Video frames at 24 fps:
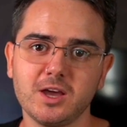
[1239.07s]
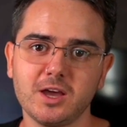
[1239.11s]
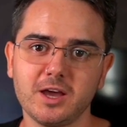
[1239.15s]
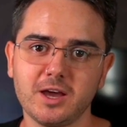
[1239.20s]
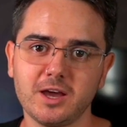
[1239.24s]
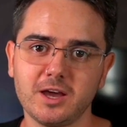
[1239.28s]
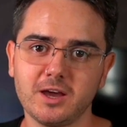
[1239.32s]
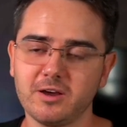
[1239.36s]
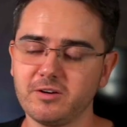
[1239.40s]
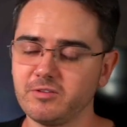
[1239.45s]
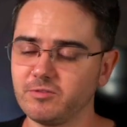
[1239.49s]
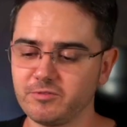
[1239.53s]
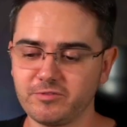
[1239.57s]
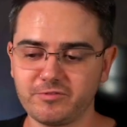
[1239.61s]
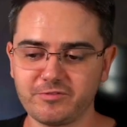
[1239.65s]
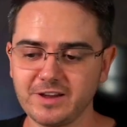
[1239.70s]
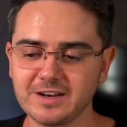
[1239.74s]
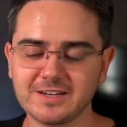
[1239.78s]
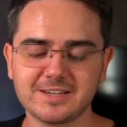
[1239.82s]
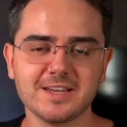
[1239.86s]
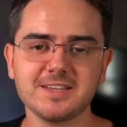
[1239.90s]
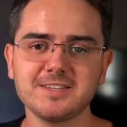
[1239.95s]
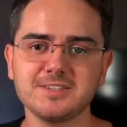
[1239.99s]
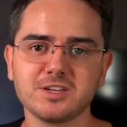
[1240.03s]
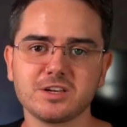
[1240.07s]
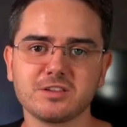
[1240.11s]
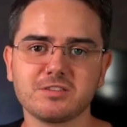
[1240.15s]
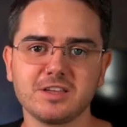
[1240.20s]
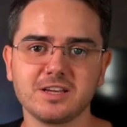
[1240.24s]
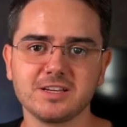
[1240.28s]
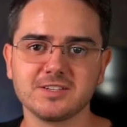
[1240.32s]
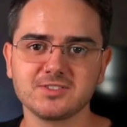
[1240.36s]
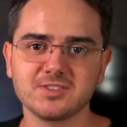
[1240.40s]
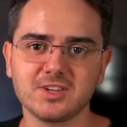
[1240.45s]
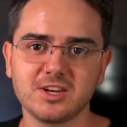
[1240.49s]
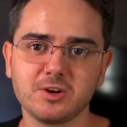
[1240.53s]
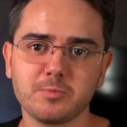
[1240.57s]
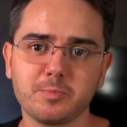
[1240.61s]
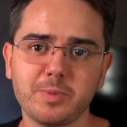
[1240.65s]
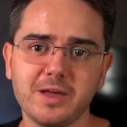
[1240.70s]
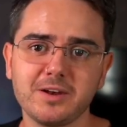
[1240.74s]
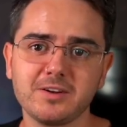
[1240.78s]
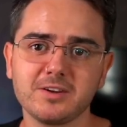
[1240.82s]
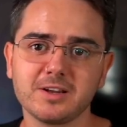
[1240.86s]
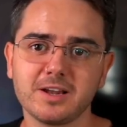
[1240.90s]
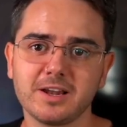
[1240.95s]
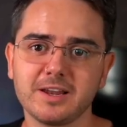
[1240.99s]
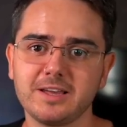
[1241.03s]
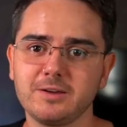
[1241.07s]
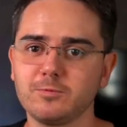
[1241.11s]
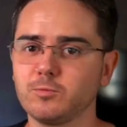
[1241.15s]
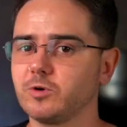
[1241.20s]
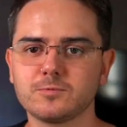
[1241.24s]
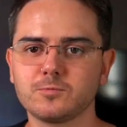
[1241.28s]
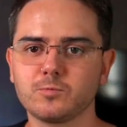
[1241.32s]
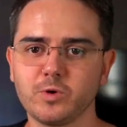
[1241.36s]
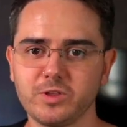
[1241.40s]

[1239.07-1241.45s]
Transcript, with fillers: uh, fantastic things independently with,